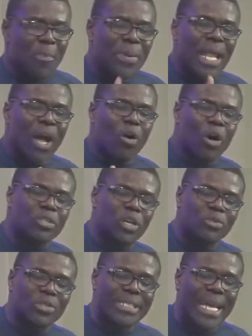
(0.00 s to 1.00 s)
Peter goes
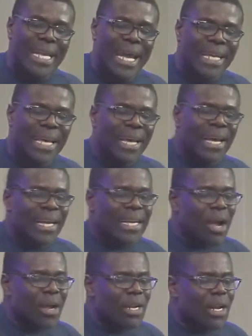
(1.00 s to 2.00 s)
on to say that,
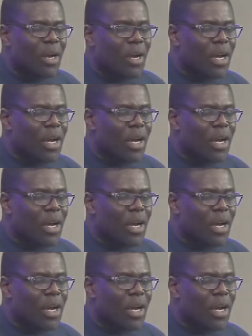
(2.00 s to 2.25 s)
that